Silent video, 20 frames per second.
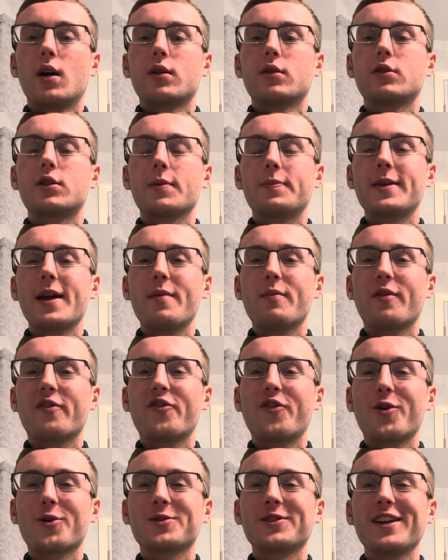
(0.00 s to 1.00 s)
September
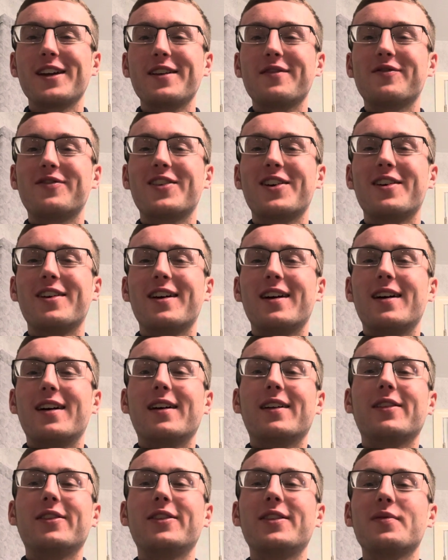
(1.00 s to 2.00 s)
14th,
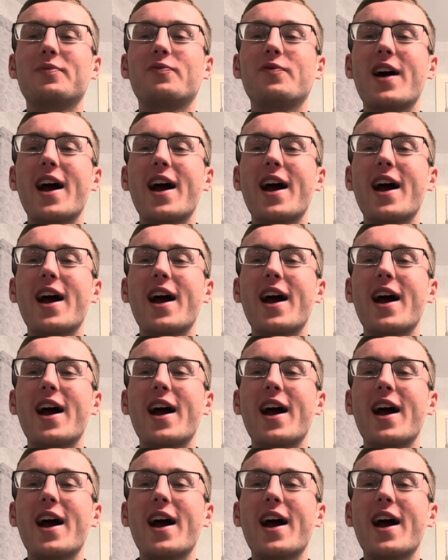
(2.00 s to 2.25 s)
the,